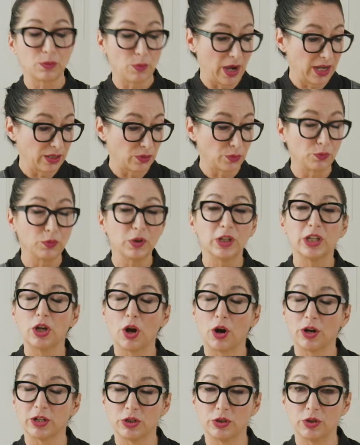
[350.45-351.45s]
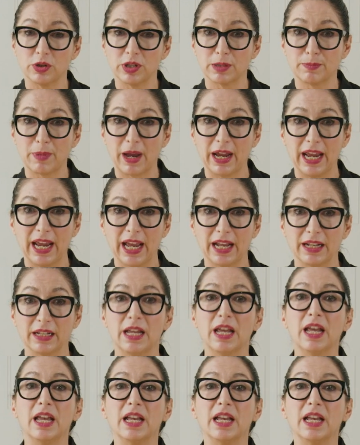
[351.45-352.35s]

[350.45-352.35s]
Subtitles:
why it's really hard to do this by hand,